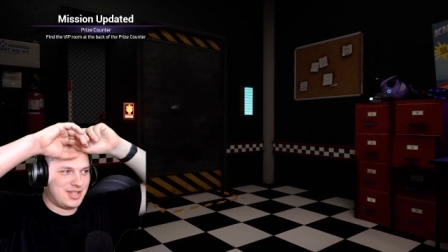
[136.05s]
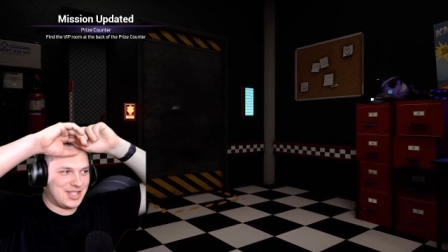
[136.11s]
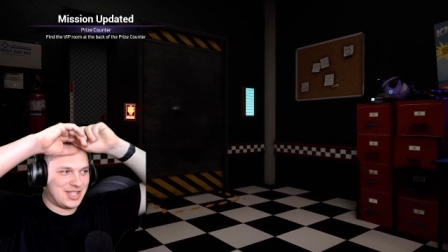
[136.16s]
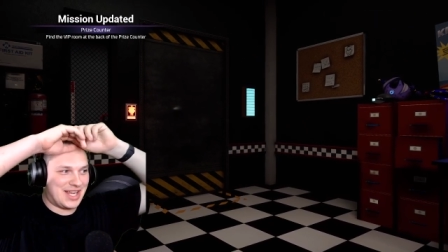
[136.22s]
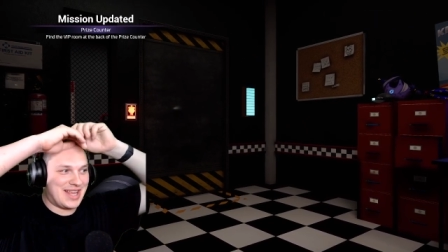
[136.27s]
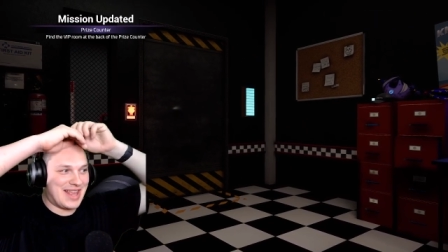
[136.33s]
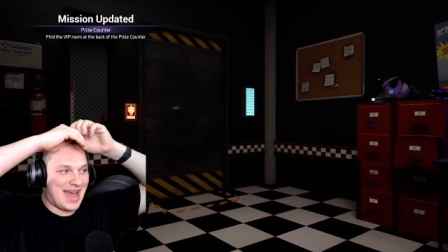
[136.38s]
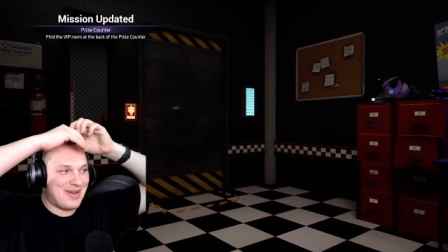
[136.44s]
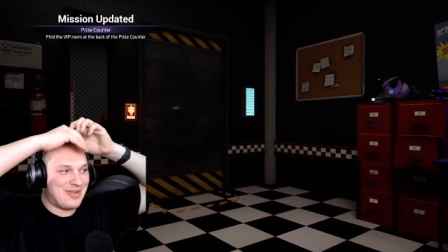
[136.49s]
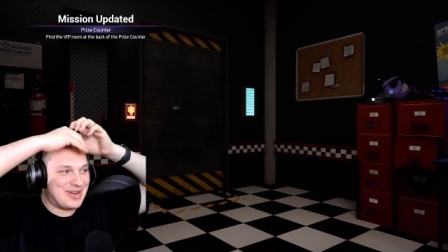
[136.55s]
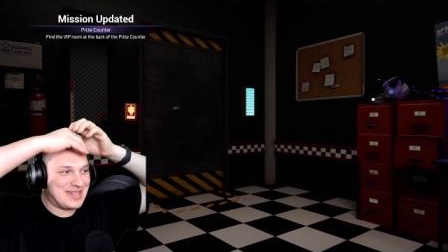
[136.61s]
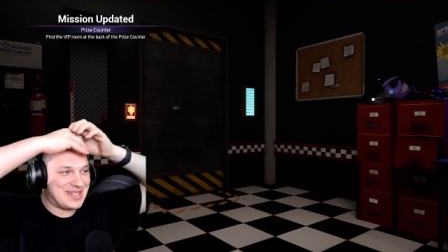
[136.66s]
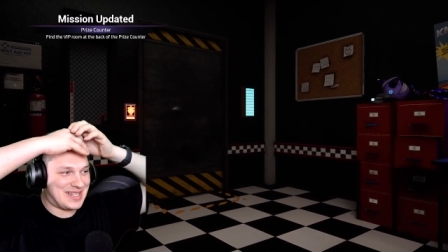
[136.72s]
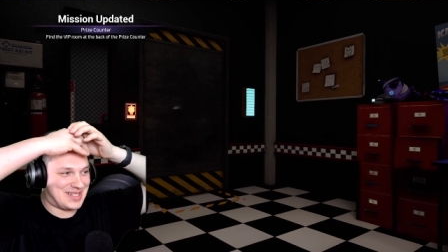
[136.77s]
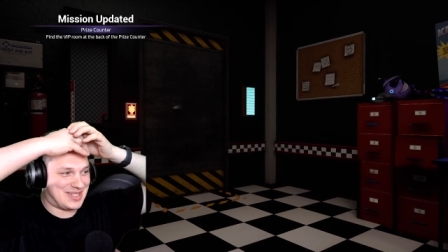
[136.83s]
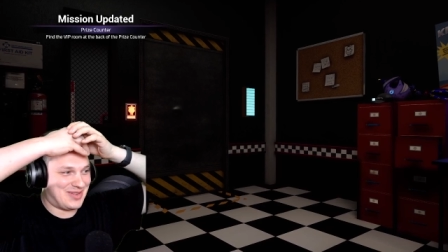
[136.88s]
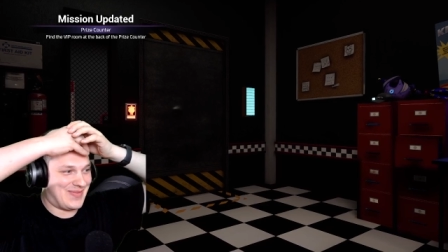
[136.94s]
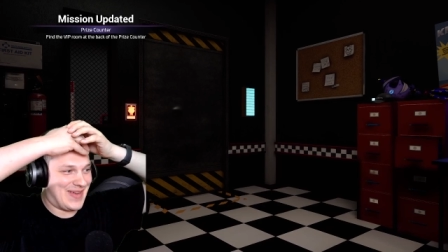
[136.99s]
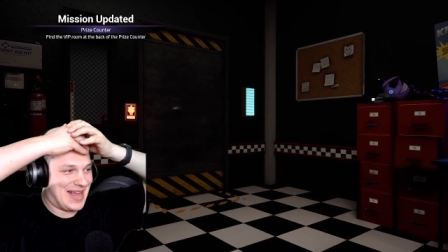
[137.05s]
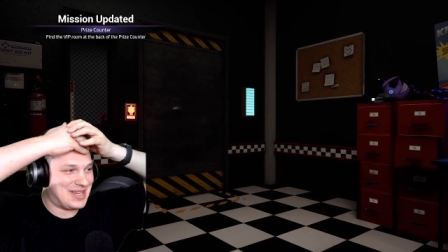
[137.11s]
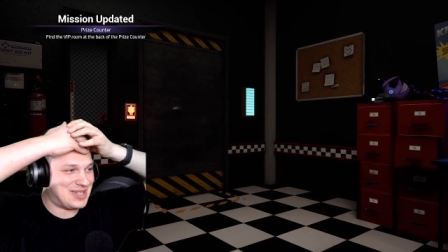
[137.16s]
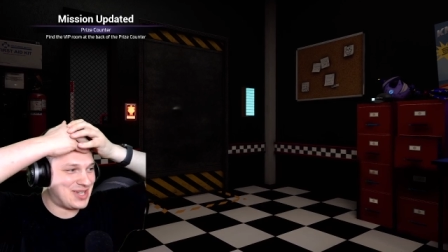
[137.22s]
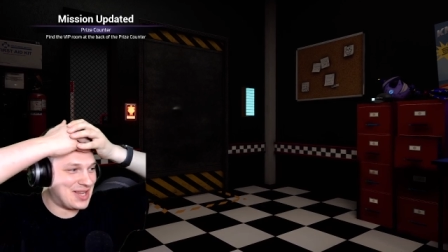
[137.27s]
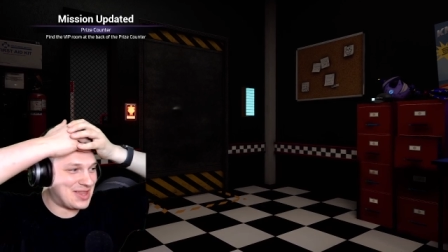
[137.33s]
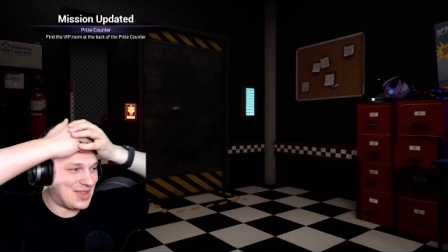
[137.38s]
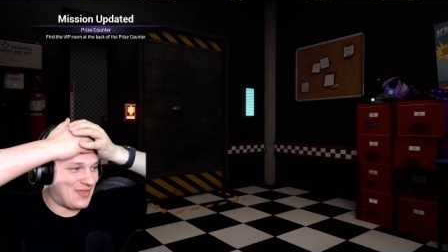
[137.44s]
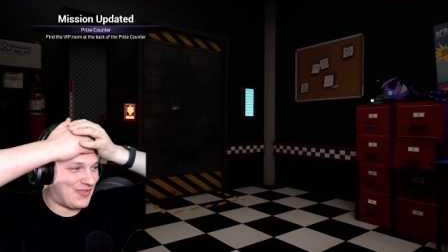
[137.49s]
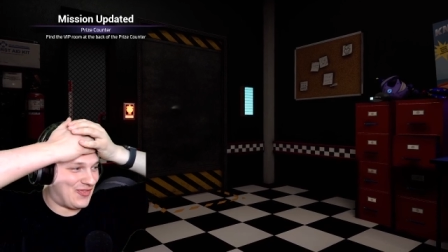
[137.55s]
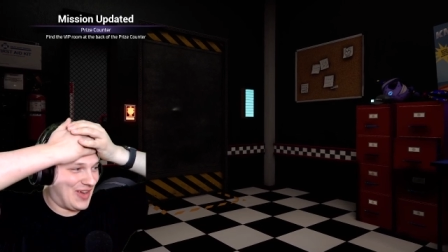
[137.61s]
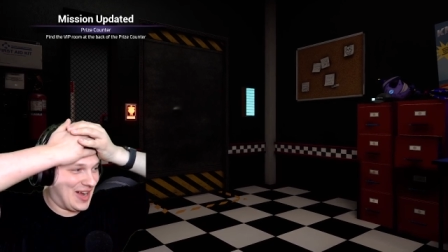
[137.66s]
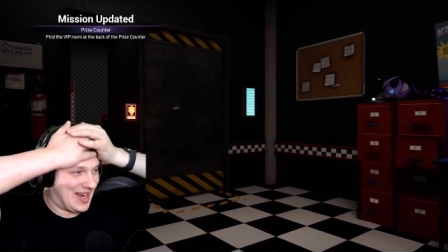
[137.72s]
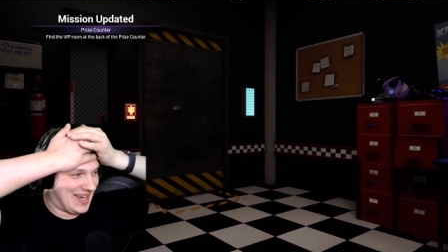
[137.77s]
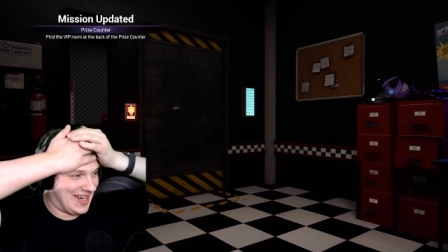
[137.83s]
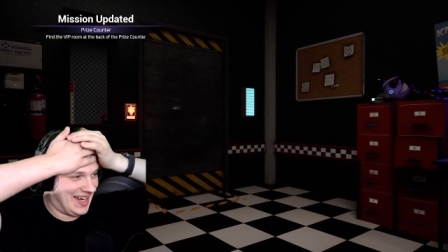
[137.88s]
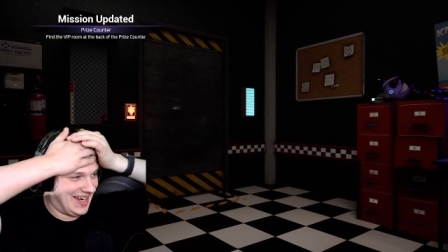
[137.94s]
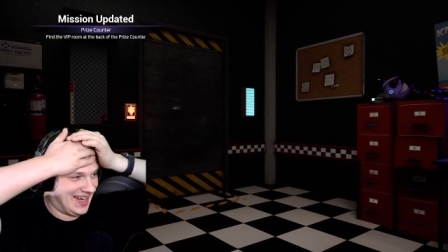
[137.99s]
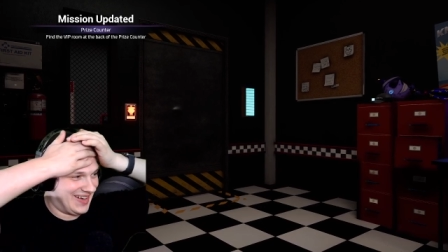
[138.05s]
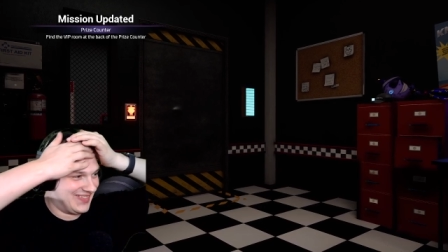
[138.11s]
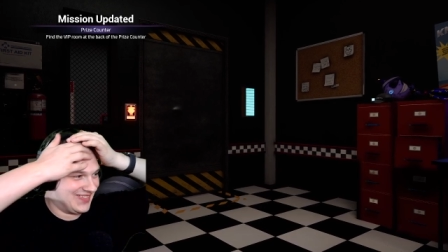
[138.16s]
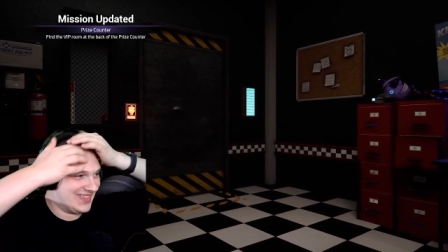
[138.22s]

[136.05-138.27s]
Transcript: See, that wasn't so bad. Shut the fuck up.